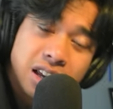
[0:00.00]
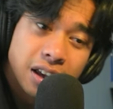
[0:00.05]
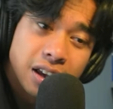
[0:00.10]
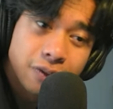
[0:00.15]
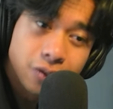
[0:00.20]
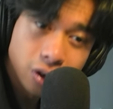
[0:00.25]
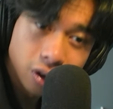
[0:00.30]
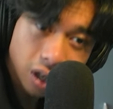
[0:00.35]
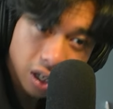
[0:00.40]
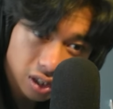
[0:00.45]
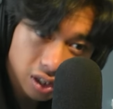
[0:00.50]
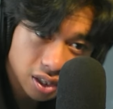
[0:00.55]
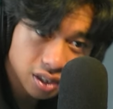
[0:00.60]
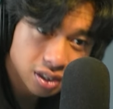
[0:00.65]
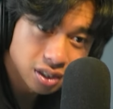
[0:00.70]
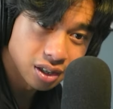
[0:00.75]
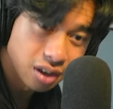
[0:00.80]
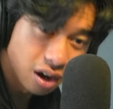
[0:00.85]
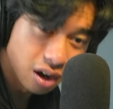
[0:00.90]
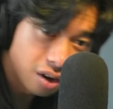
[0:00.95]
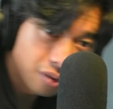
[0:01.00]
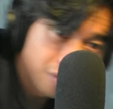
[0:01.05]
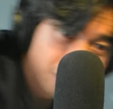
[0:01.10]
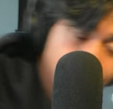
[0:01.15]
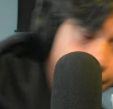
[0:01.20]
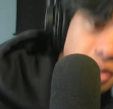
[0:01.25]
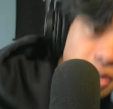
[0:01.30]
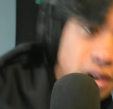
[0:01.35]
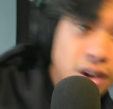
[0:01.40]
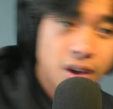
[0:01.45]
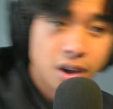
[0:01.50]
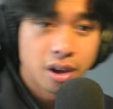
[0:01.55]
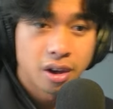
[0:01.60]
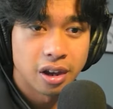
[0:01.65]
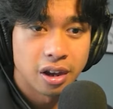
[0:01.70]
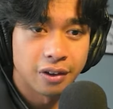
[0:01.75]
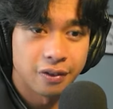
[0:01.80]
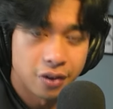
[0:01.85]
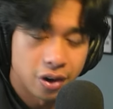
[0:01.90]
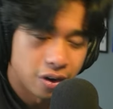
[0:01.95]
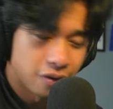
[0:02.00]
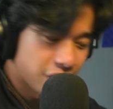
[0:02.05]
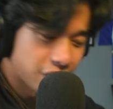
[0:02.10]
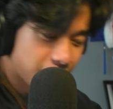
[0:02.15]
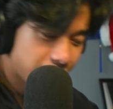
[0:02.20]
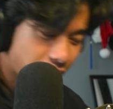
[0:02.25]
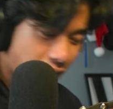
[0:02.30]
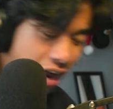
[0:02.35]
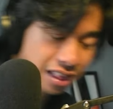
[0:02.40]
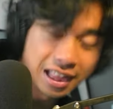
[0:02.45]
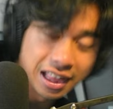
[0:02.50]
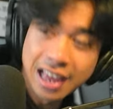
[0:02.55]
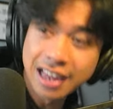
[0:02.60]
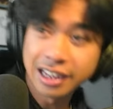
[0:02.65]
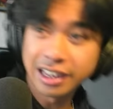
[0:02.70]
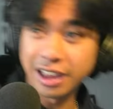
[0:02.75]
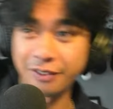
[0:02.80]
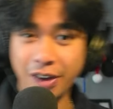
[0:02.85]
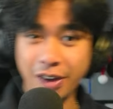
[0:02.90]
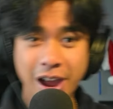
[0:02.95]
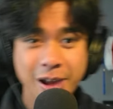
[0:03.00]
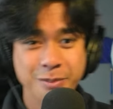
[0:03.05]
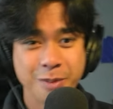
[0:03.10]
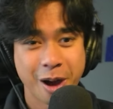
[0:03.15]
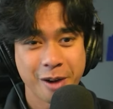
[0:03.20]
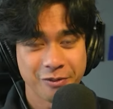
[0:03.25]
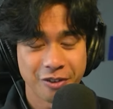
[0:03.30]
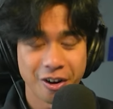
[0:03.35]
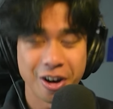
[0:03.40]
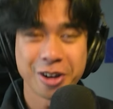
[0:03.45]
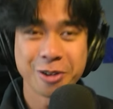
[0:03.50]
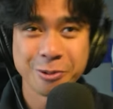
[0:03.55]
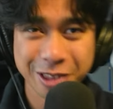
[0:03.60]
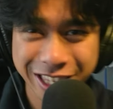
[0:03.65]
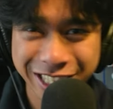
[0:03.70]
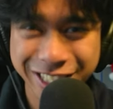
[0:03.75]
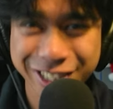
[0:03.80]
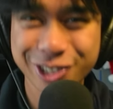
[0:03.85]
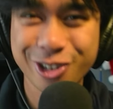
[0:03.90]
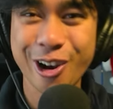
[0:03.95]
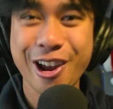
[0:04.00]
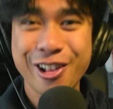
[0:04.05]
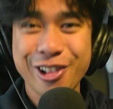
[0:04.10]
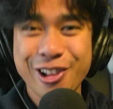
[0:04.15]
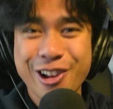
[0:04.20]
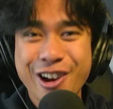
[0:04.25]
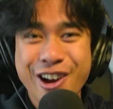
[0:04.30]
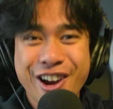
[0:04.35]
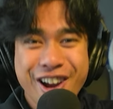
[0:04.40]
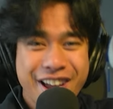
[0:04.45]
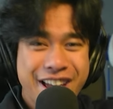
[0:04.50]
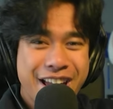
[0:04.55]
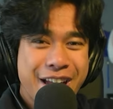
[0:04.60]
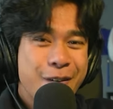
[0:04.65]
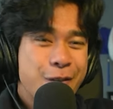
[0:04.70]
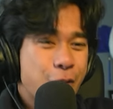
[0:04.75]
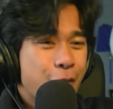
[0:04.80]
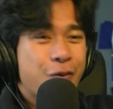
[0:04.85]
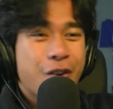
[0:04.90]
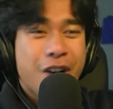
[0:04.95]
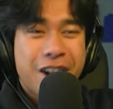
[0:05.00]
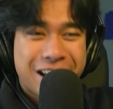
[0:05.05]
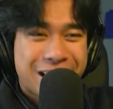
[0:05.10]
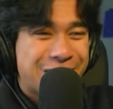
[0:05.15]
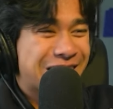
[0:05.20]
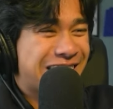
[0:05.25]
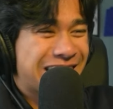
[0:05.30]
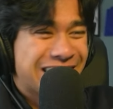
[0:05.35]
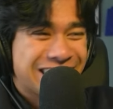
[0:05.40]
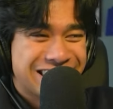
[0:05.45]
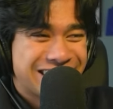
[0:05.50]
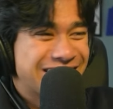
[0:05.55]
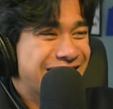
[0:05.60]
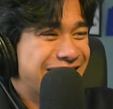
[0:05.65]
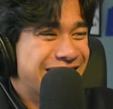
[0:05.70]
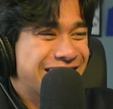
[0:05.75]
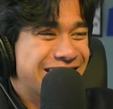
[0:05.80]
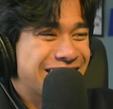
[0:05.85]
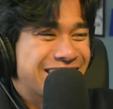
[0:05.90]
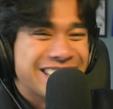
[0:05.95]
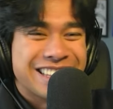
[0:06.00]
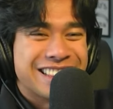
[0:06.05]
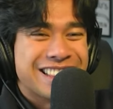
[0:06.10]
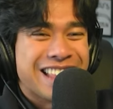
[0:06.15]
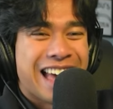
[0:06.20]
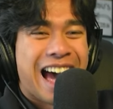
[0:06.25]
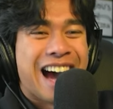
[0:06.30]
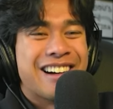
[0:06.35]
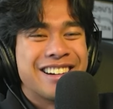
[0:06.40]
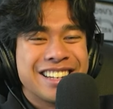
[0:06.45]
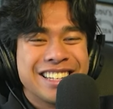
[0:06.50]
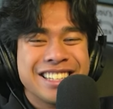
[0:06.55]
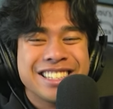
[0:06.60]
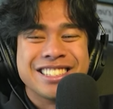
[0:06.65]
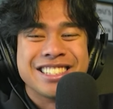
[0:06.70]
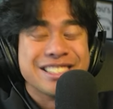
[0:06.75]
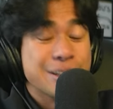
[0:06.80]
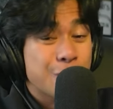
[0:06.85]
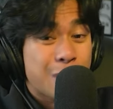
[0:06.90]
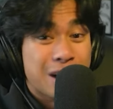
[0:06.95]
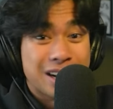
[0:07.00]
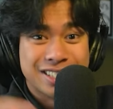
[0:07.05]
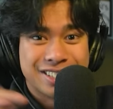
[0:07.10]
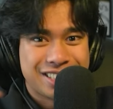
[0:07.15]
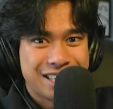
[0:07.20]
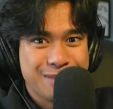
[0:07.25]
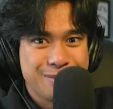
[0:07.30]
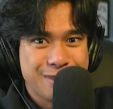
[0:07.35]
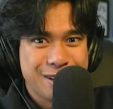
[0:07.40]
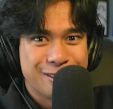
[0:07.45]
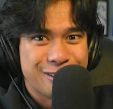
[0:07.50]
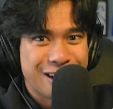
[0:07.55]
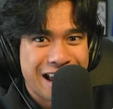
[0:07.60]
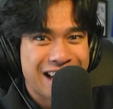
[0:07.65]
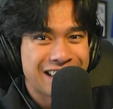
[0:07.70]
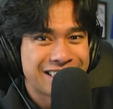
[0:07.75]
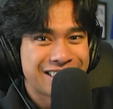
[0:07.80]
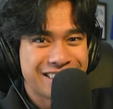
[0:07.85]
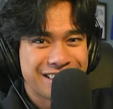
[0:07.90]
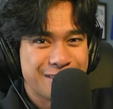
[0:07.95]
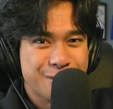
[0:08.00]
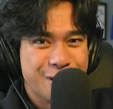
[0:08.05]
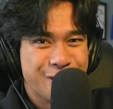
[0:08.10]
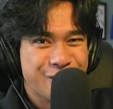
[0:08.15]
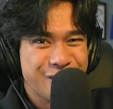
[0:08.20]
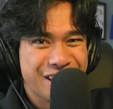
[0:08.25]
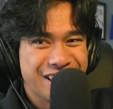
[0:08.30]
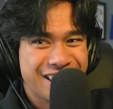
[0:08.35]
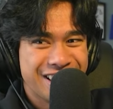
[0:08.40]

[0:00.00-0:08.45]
if you like this enough, if if, if I like if I'm I'm fucking with this trailer, if you're fucking with this the, the how it is and you wanna see me react to the movie,